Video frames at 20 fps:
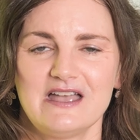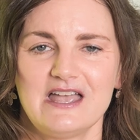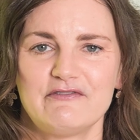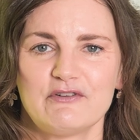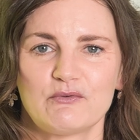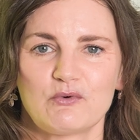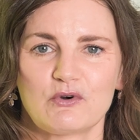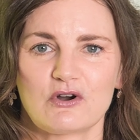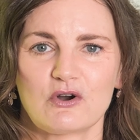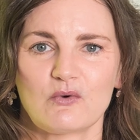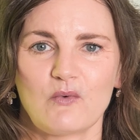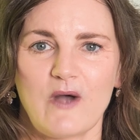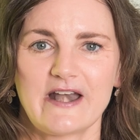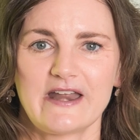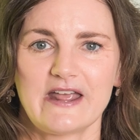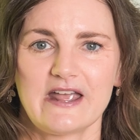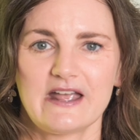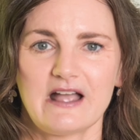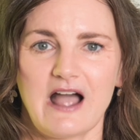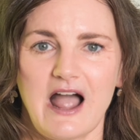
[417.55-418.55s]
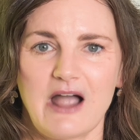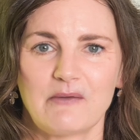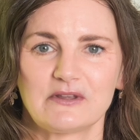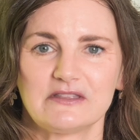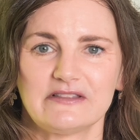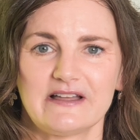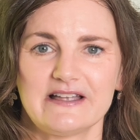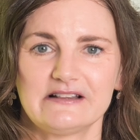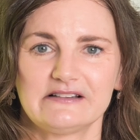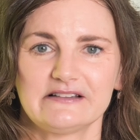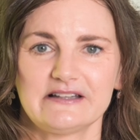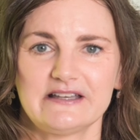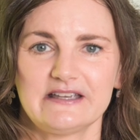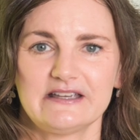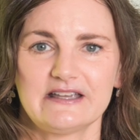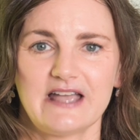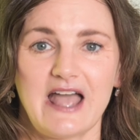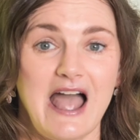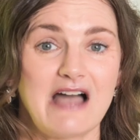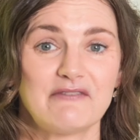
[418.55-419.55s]
If it were a wedding, I would
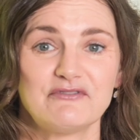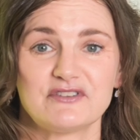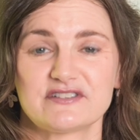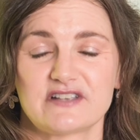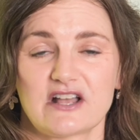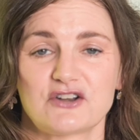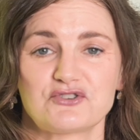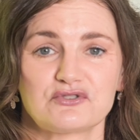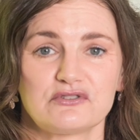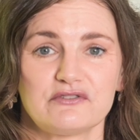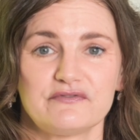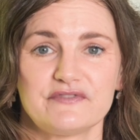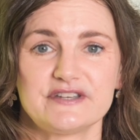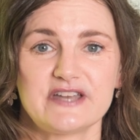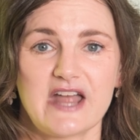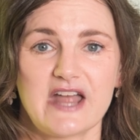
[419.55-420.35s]
likely have the schedule of the